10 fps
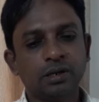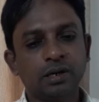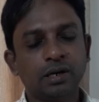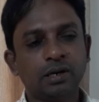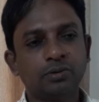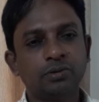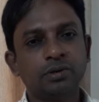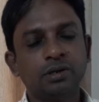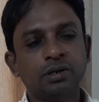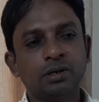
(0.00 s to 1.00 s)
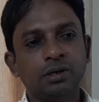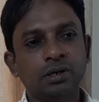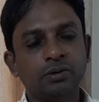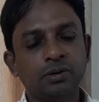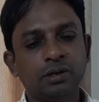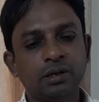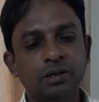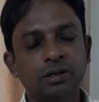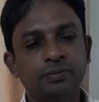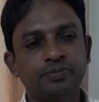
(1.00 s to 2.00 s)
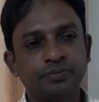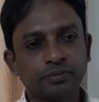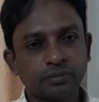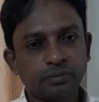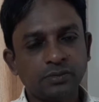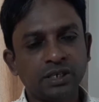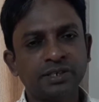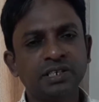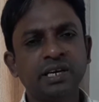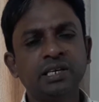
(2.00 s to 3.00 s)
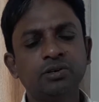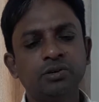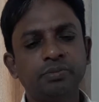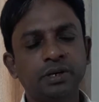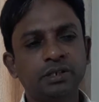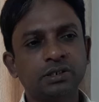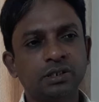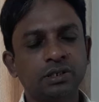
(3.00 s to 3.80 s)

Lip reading: Now you are trying your best